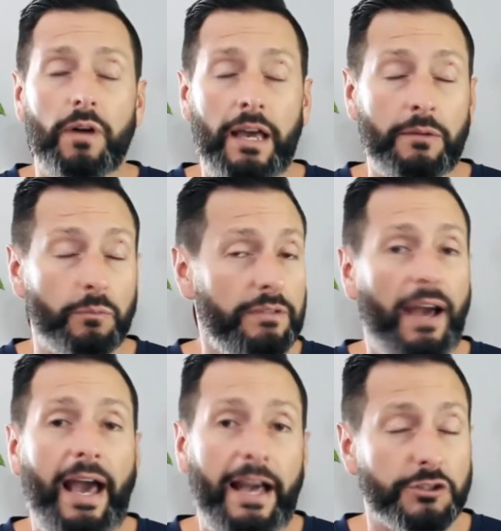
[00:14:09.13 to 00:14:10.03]
And we've
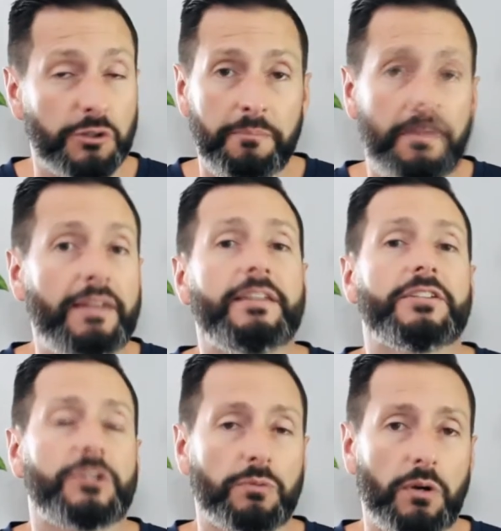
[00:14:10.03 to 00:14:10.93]
had
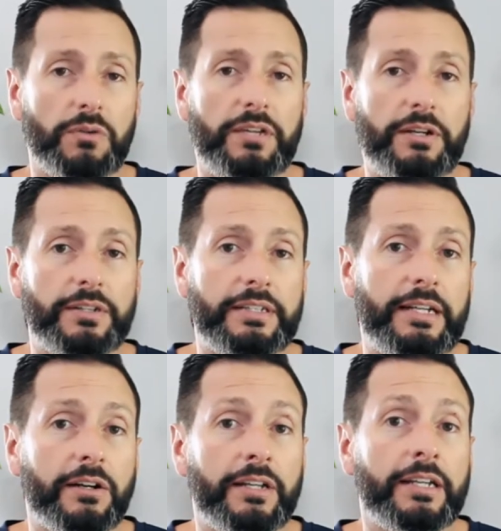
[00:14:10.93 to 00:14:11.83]
tremendous growth here in
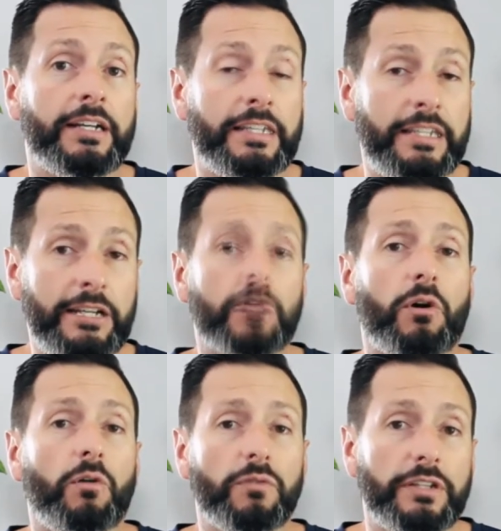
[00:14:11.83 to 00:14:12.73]
the area year
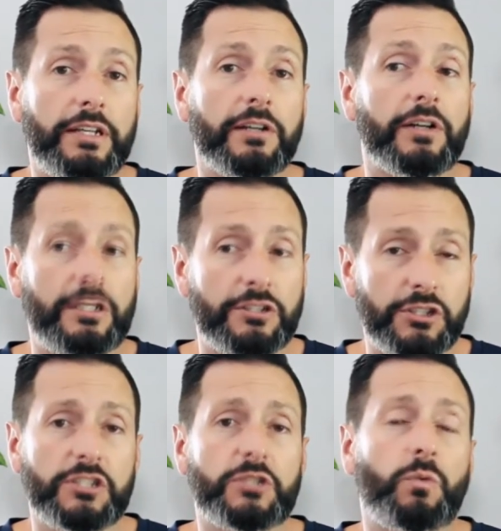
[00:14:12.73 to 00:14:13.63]
over year. In
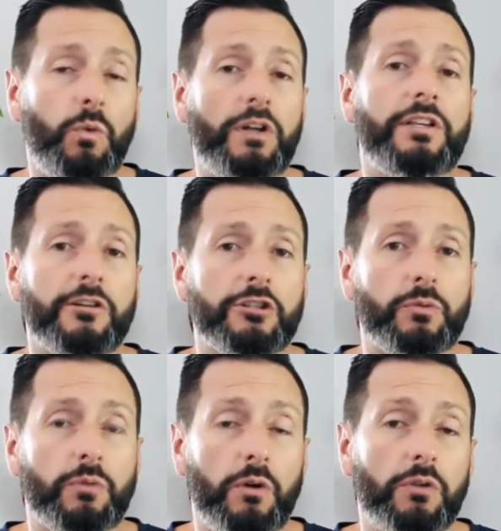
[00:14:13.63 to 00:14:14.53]
just 1 year's
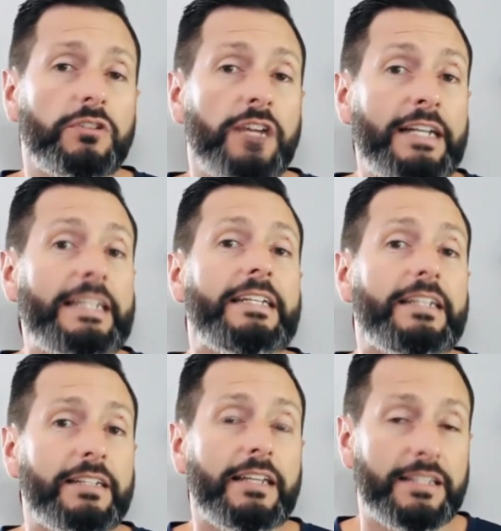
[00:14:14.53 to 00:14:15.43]
growth,
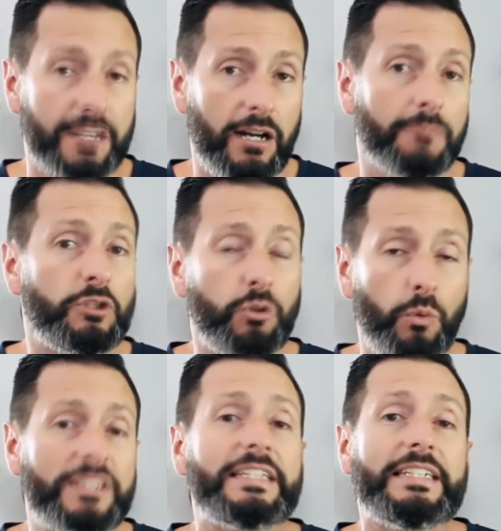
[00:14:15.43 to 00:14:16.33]
Dunedin is up
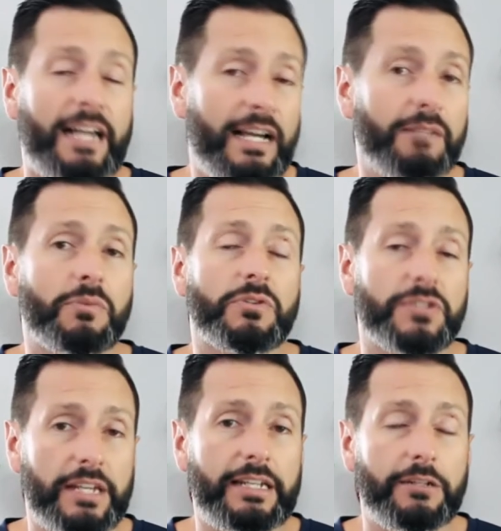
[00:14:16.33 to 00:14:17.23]

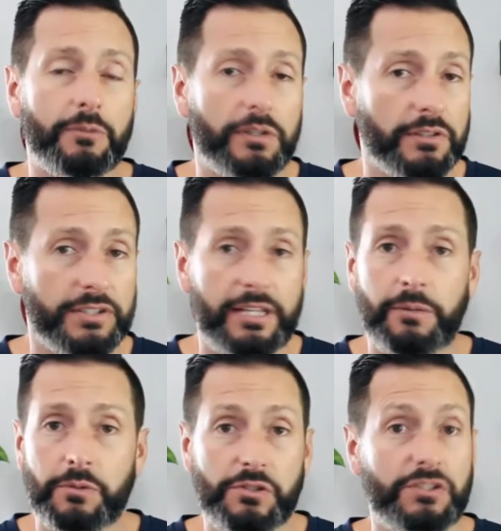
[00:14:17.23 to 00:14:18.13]
29% in real
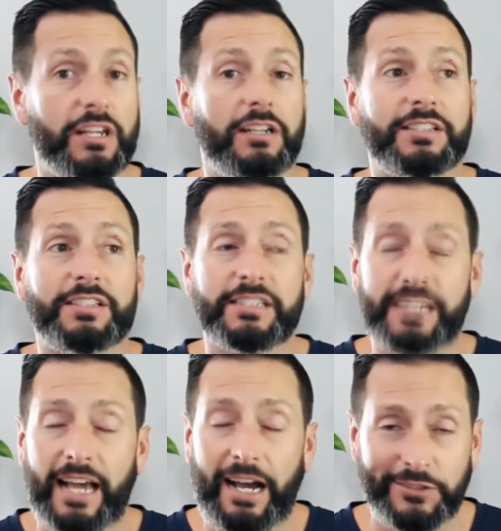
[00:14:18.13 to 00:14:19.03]
estate, which is
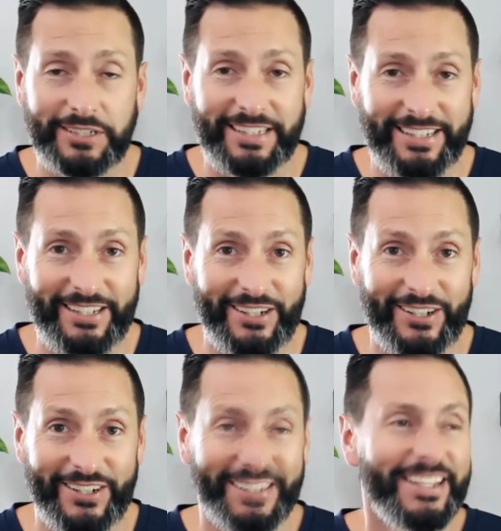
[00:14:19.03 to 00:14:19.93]
astounding,
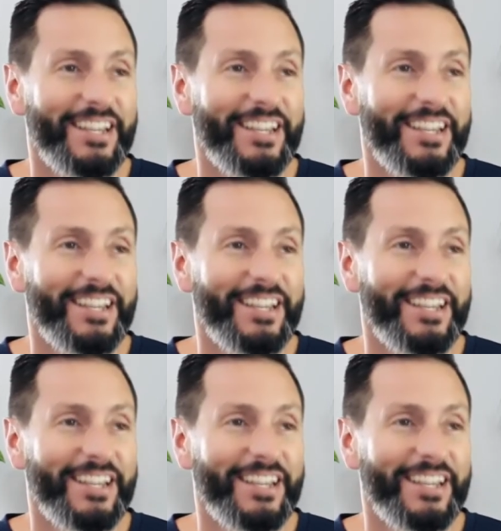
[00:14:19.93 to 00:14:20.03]
y'all.